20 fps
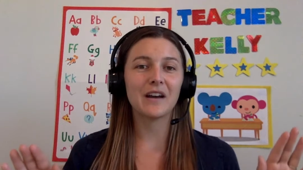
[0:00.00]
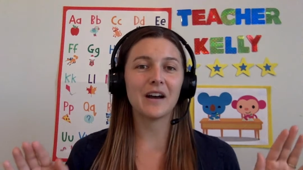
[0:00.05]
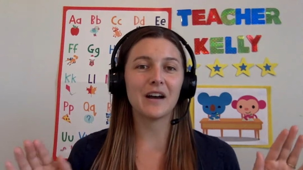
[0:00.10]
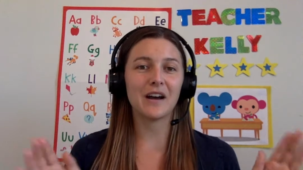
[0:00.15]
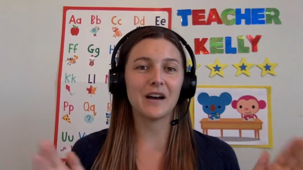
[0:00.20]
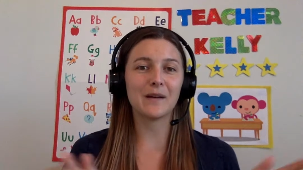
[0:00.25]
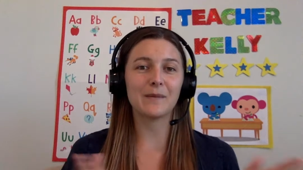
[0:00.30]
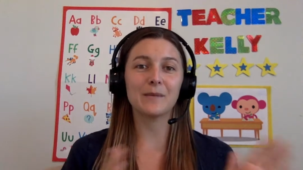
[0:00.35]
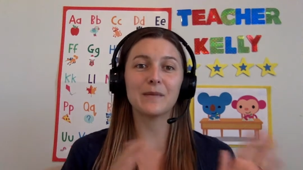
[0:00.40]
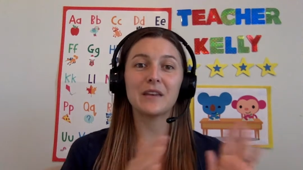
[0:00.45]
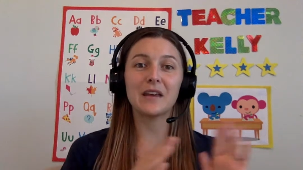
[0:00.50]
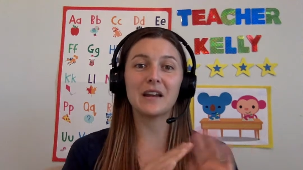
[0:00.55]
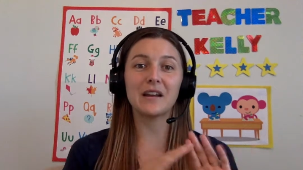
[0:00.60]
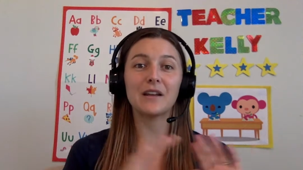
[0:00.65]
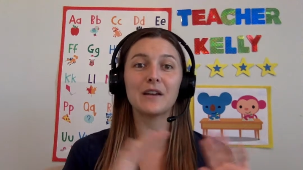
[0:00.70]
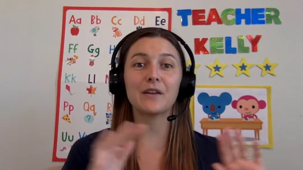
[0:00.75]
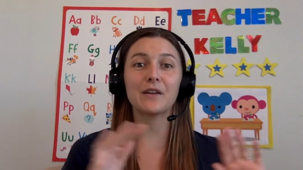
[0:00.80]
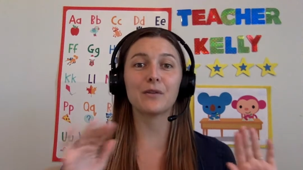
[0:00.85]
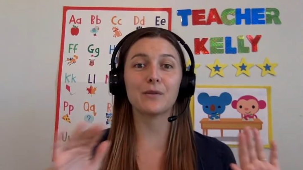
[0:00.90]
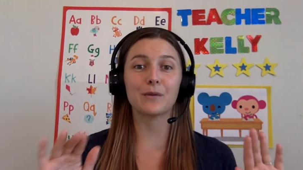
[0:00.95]
um,
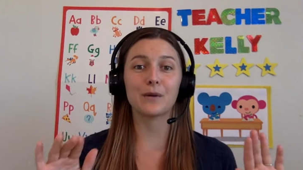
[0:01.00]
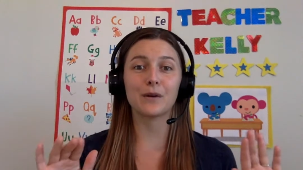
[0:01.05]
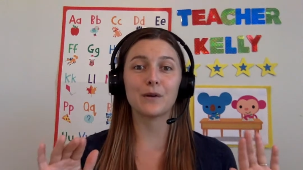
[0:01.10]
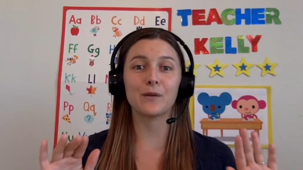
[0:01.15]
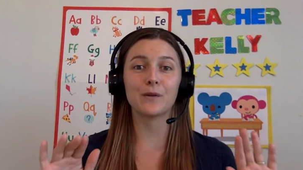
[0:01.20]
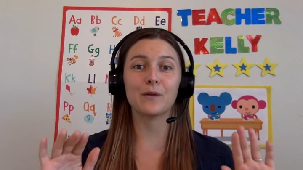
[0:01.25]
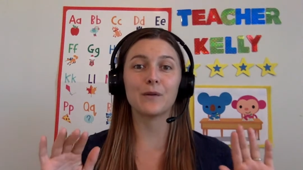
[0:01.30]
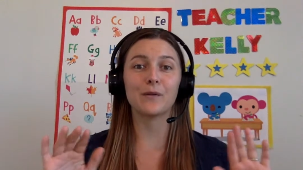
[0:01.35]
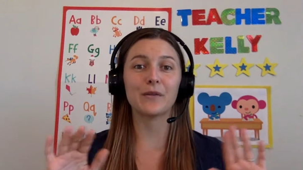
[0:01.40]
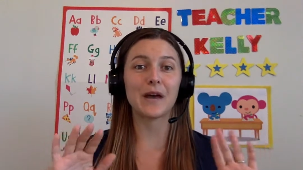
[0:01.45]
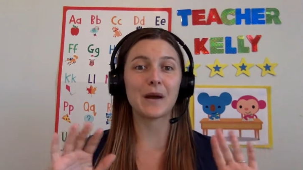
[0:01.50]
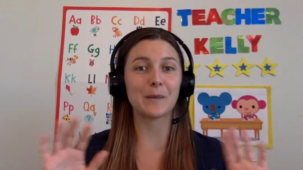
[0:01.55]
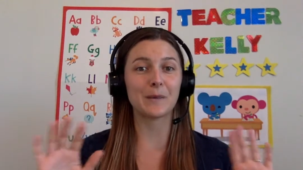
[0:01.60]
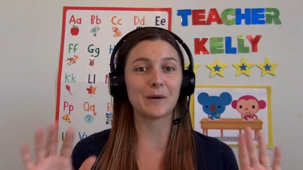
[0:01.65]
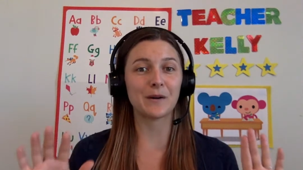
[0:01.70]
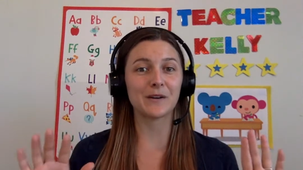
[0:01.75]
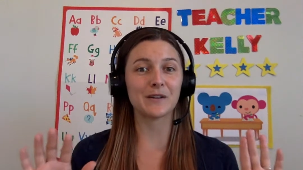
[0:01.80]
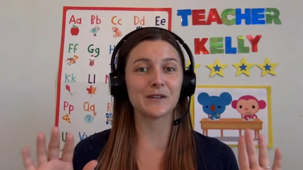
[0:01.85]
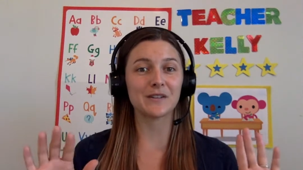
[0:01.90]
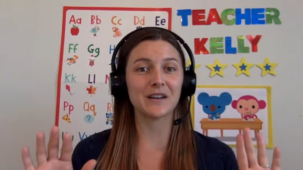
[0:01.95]
getting through that
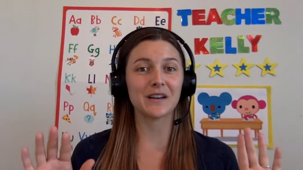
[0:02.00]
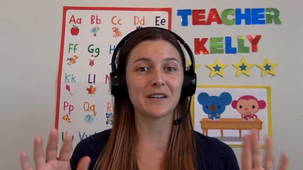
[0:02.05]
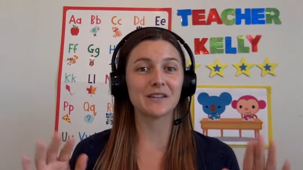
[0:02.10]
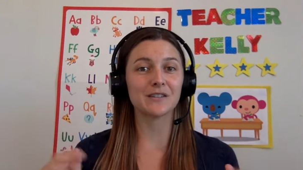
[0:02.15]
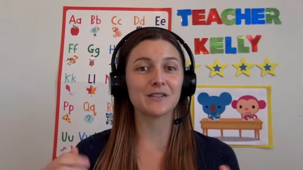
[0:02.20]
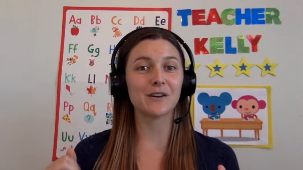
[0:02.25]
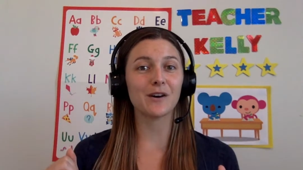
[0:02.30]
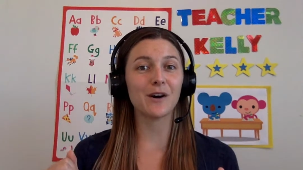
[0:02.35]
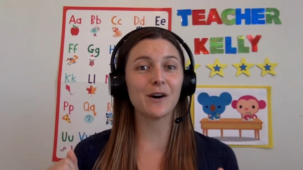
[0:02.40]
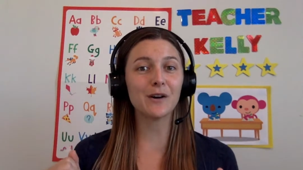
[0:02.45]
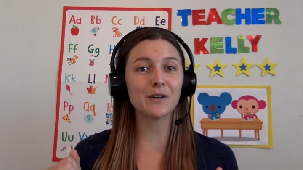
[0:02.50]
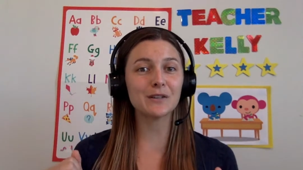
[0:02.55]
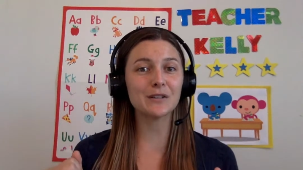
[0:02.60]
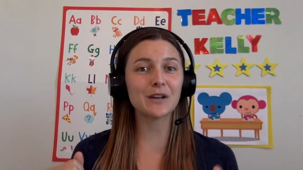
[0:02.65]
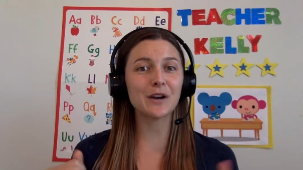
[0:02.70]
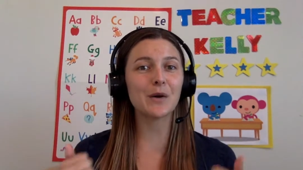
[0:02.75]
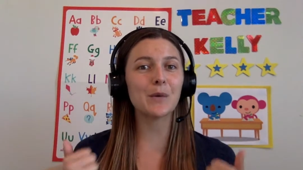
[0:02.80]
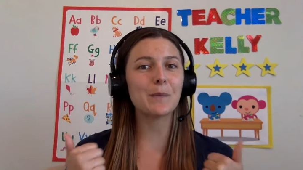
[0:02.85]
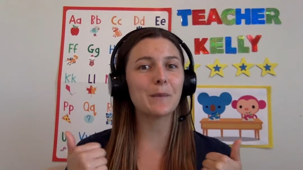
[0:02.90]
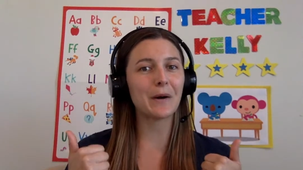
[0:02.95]
process.
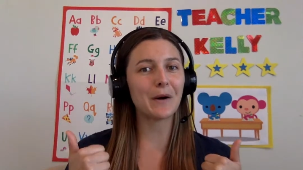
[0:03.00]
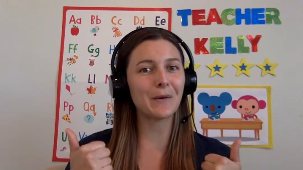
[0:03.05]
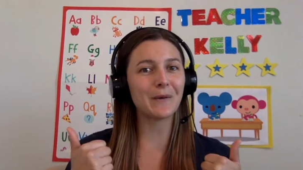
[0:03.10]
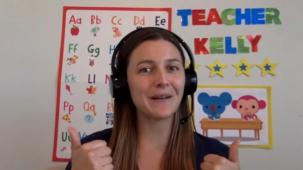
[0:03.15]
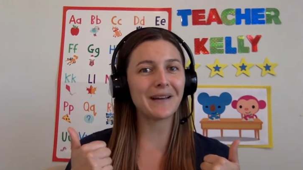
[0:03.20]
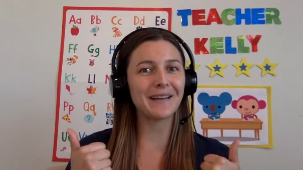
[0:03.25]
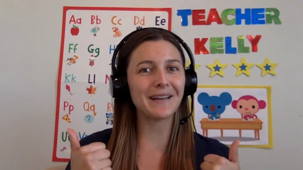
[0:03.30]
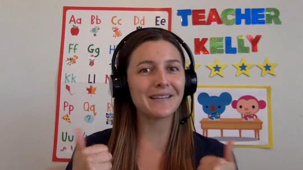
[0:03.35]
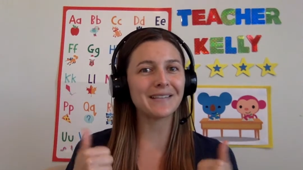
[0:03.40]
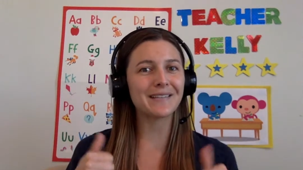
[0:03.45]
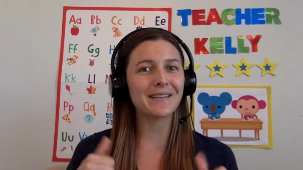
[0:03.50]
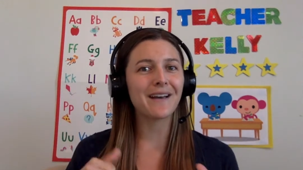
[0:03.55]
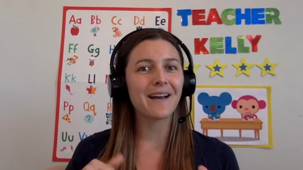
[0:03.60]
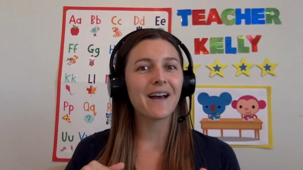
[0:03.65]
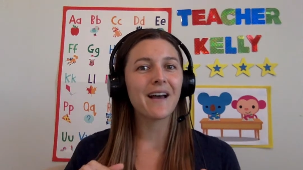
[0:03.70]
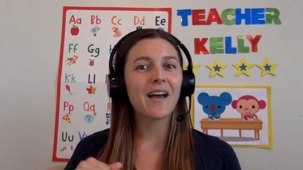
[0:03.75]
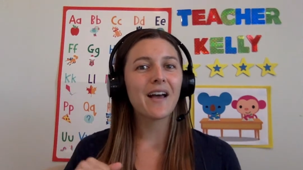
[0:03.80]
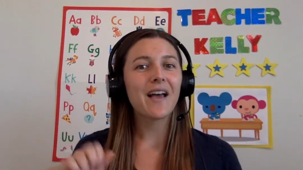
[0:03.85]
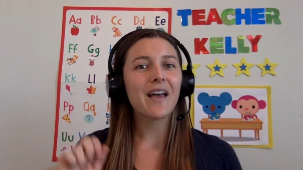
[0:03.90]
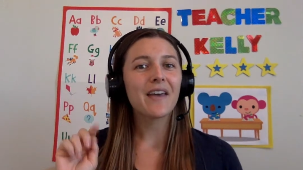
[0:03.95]
Also, bonus,
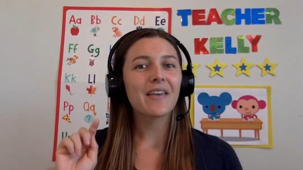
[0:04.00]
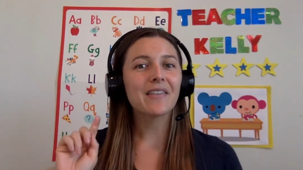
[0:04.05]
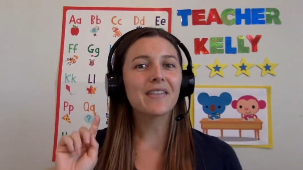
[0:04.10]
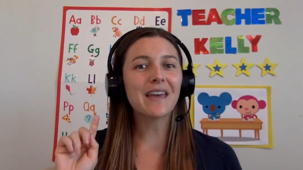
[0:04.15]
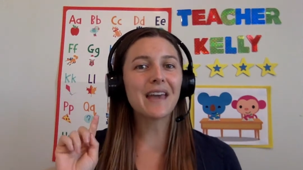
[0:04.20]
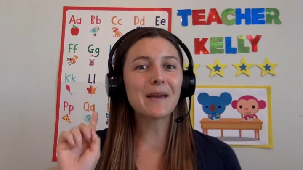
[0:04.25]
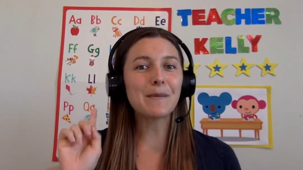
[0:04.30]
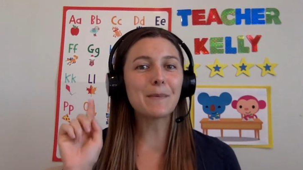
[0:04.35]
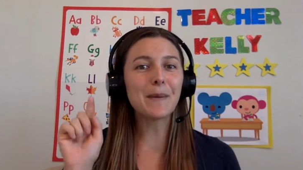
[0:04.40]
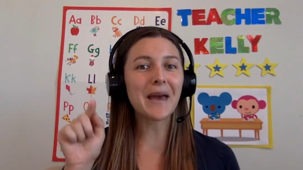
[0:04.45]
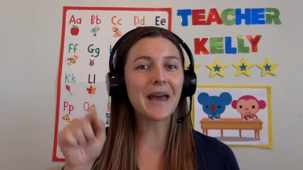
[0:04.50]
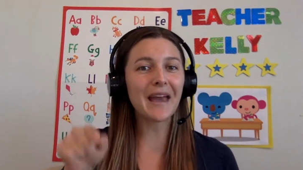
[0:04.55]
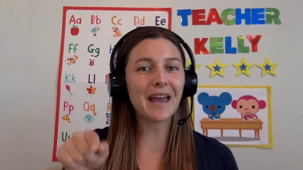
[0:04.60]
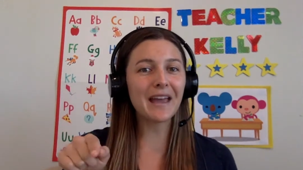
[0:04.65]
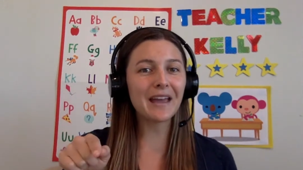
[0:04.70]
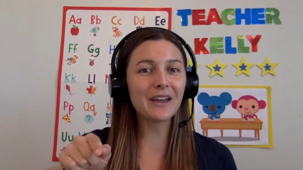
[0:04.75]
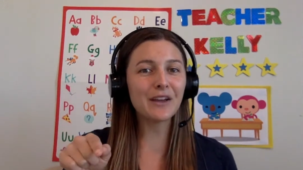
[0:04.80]
they pay